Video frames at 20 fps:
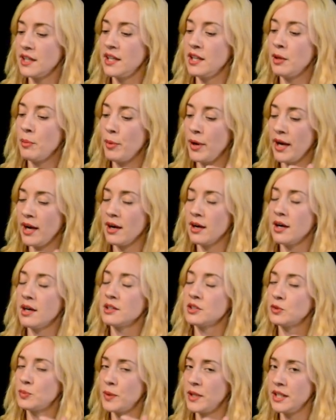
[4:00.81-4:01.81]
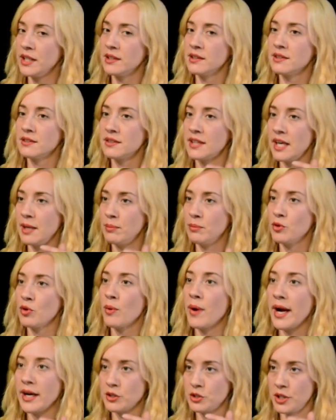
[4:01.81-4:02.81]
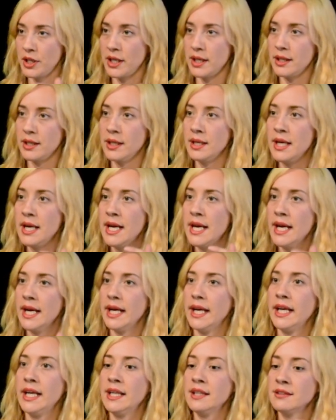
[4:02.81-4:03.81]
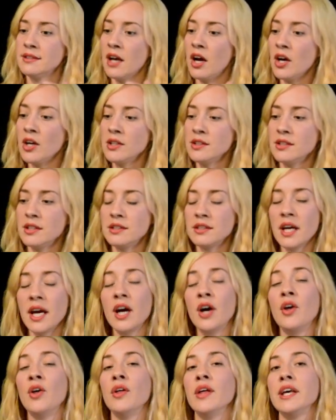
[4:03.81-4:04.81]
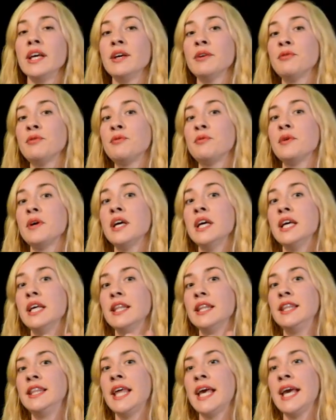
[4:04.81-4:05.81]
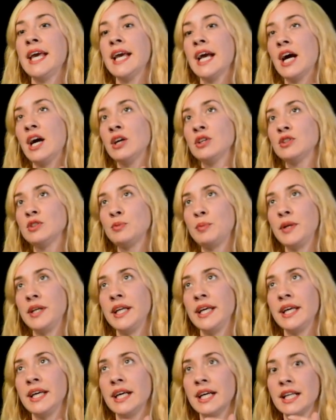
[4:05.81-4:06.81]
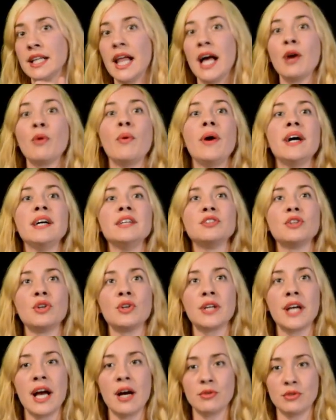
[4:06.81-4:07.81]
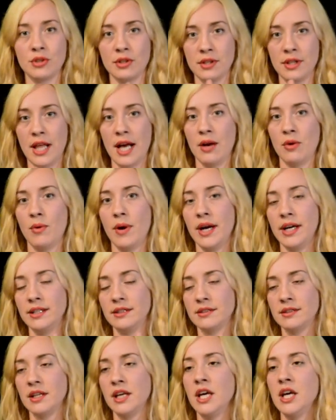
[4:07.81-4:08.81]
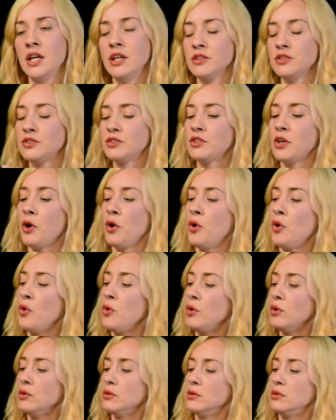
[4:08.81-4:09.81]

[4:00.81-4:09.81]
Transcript: in the pair are spinning in the same direction, it is hard to tell if they are spinning clockwise or counterclockwise. So